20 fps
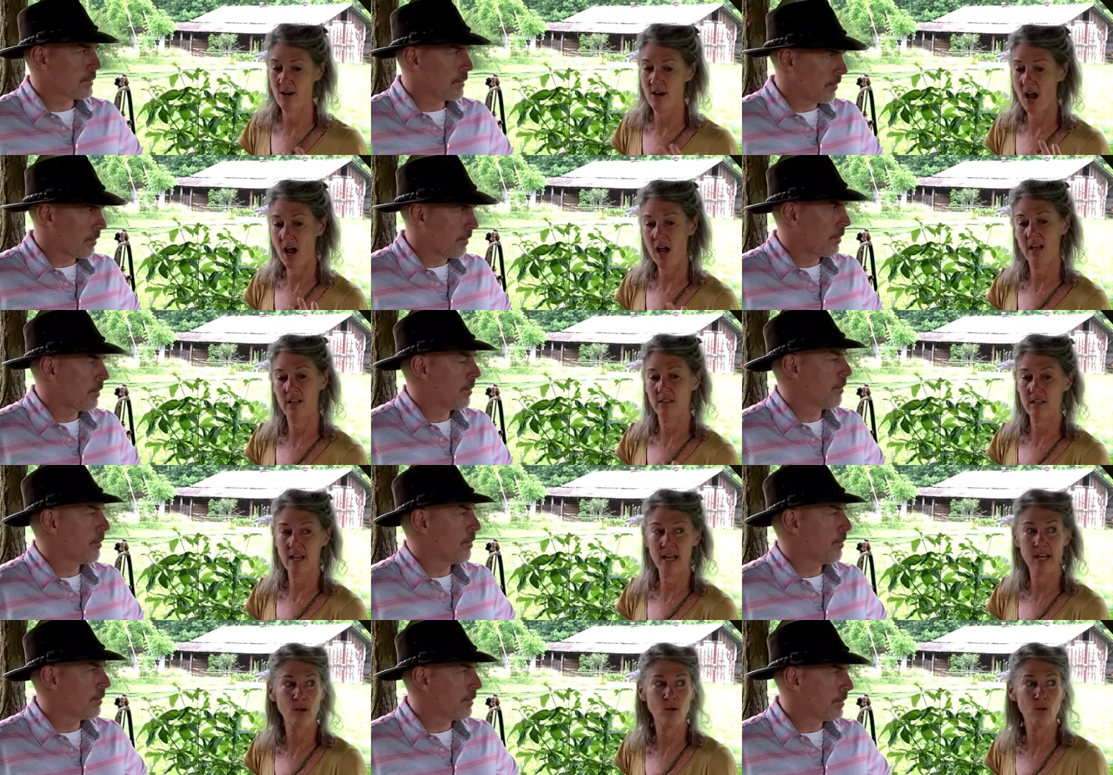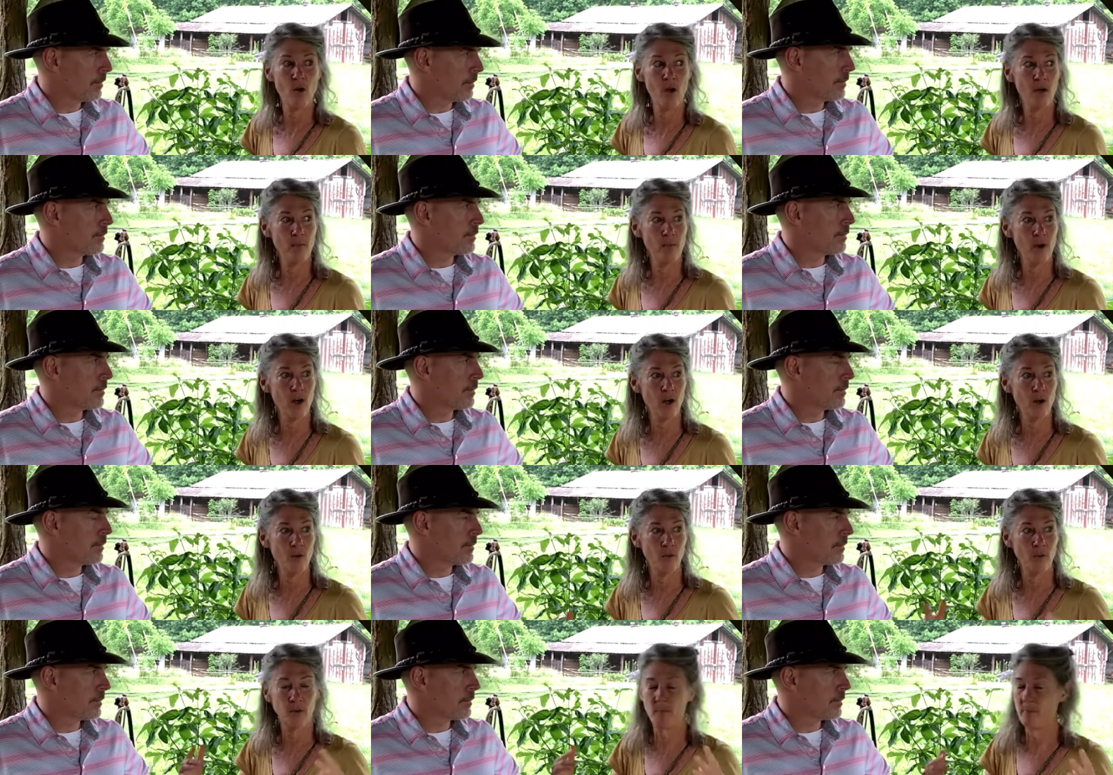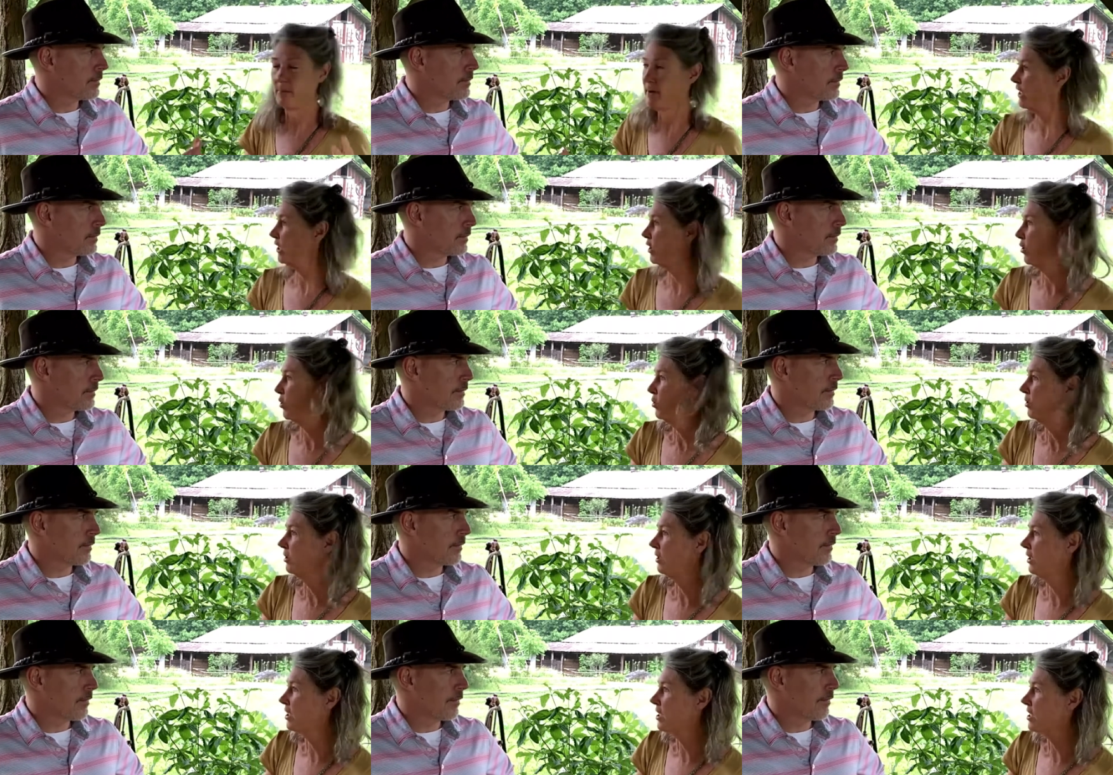Speaker 1: are not like Walmart with big
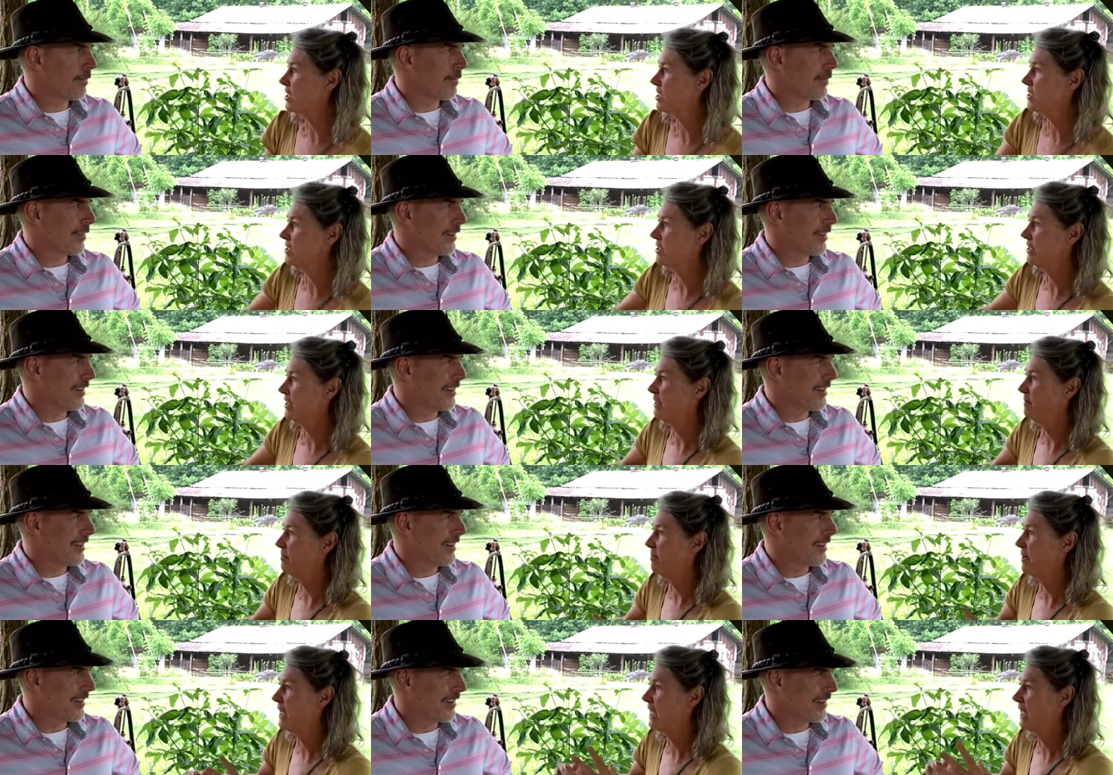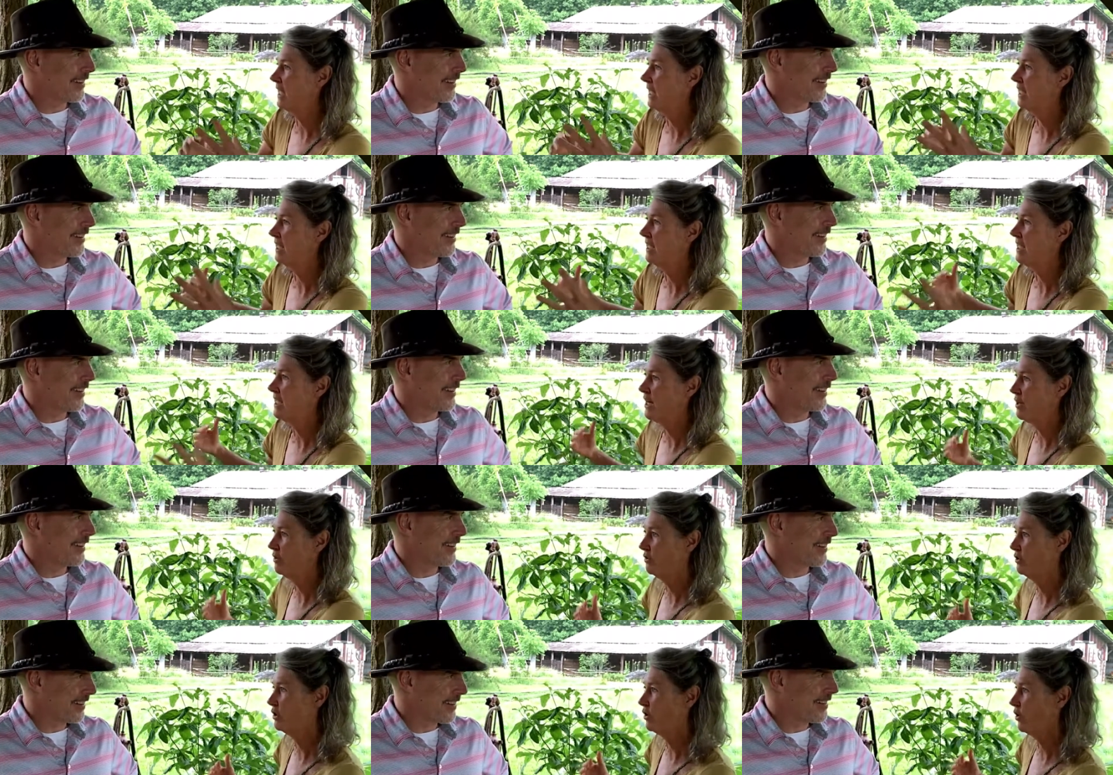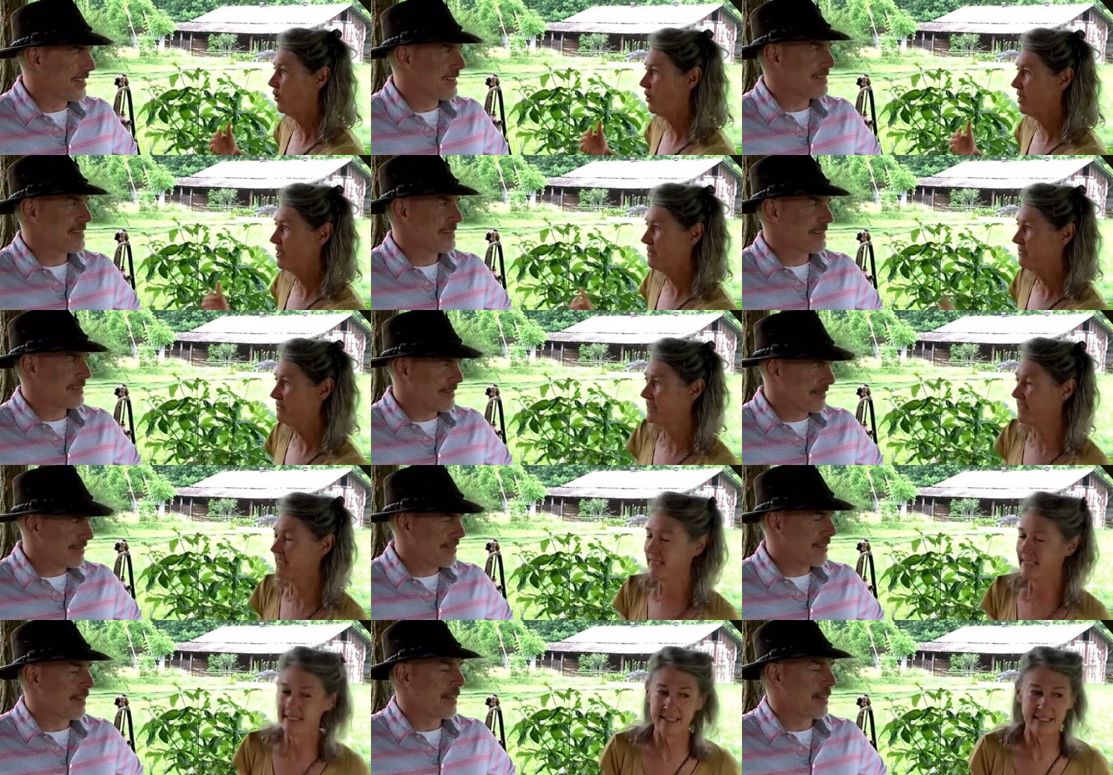coolers and big you know storage
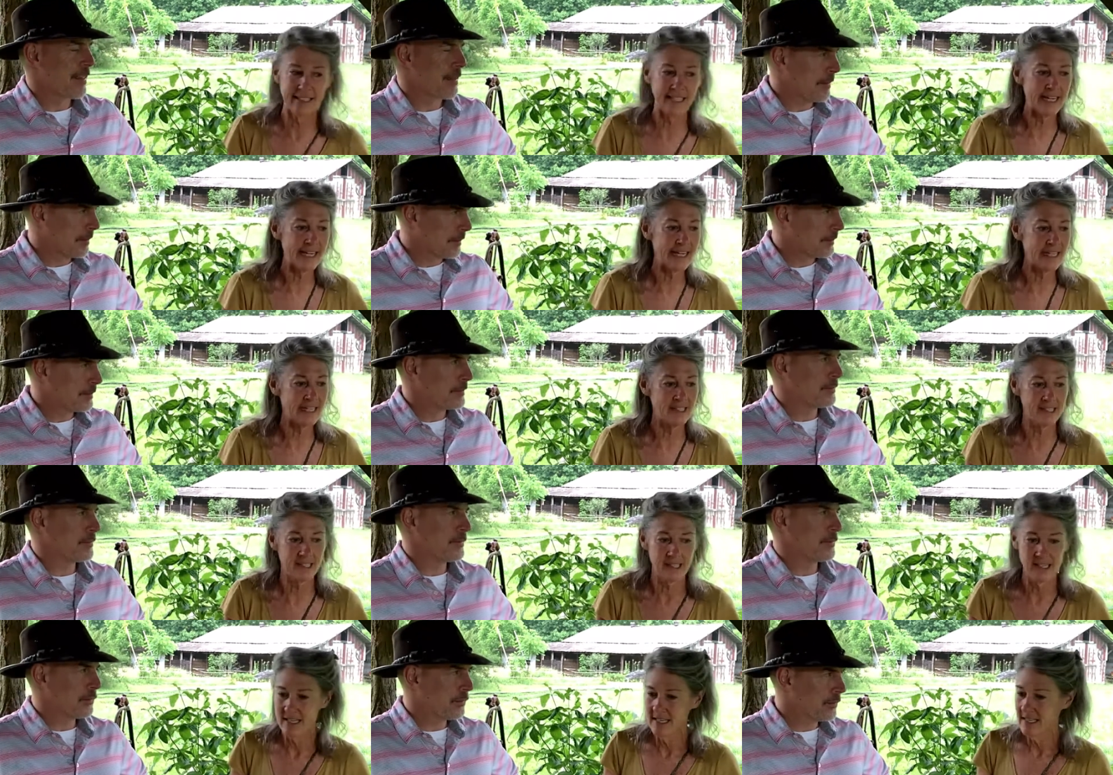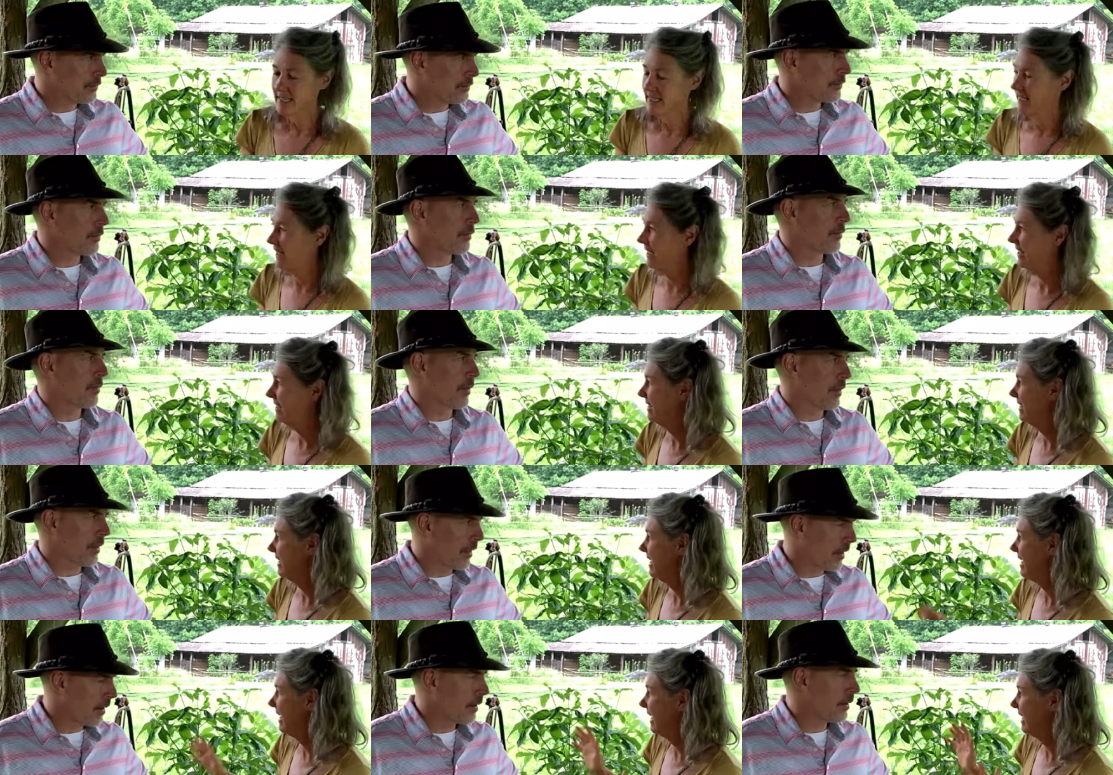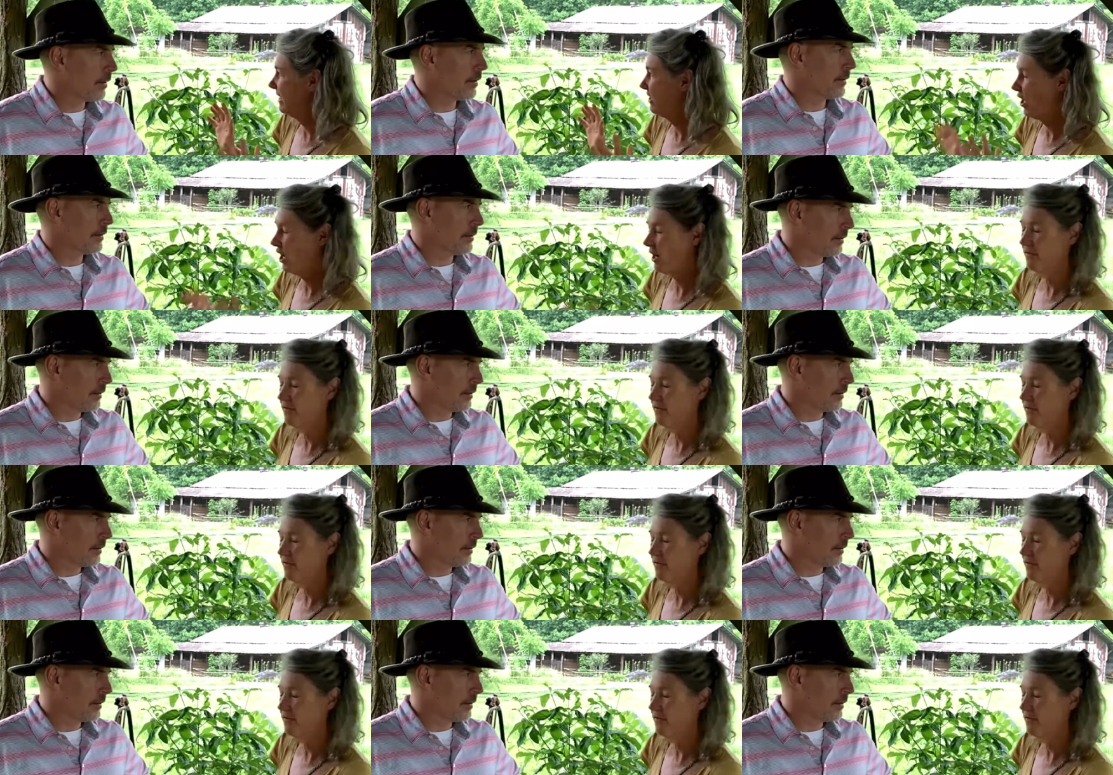facilities it's, it gets